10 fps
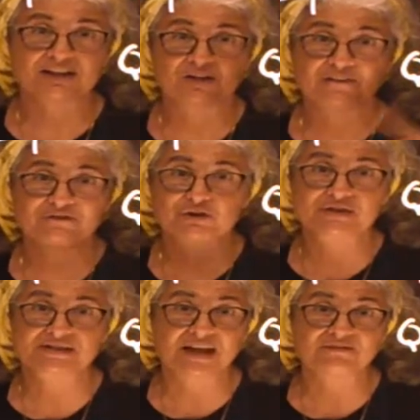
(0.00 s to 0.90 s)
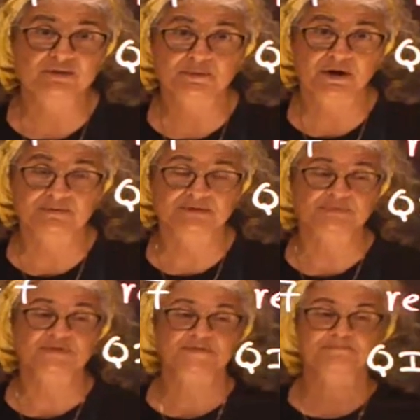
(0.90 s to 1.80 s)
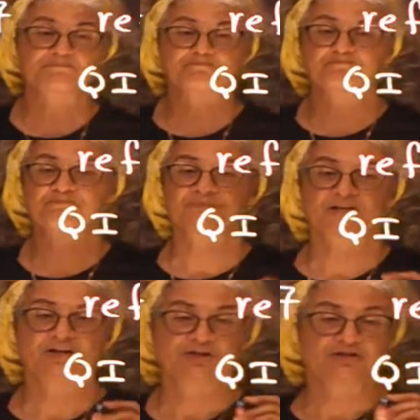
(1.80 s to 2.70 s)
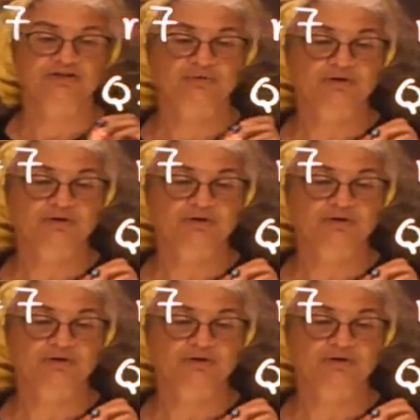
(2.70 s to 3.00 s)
on the first 7 problems. So in